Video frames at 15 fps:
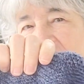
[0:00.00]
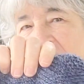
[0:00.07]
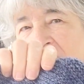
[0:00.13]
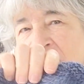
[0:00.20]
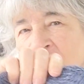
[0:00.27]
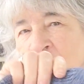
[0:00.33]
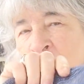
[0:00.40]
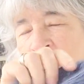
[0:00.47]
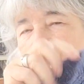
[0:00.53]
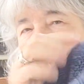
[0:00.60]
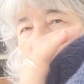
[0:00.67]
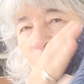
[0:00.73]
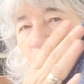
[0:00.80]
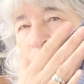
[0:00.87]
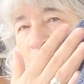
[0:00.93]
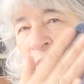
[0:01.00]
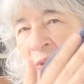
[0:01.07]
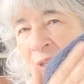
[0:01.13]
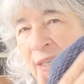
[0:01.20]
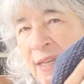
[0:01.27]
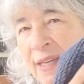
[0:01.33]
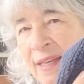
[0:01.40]
terribly
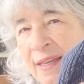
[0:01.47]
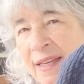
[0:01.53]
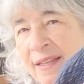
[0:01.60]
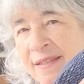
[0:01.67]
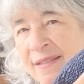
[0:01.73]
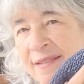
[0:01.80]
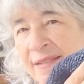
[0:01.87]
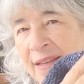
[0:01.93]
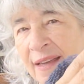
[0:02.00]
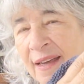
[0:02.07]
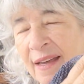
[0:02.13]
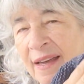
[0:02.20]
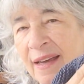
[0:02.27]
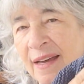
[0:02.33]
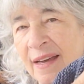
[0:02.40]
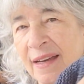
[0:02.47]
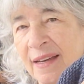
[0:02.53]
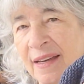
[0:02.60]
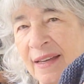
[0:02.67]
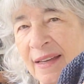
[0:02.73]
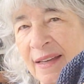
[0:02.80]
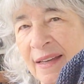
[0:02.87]
woolly. It's,
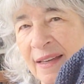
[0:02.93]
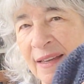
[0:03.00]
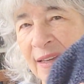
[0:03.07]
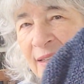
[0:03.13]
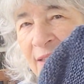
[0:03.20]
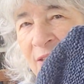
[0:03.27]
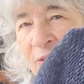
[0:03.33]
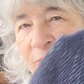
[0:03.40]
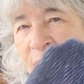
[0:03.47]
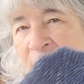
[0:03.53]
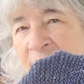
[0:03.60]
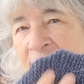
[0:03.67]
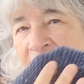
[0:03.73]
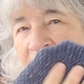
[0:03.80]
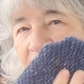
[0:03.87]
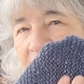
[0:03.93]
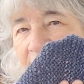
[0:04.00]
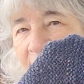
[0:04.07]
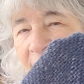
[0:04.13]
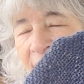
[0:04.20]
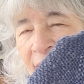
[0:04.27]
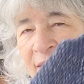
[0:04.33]
you really can
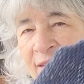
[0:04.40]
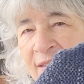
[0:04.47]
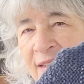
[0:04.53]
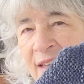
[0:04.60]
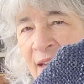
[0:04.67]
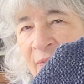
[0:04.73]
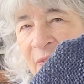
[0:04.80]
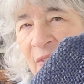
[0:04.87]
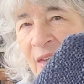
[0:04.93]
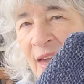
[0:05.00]
tell it's got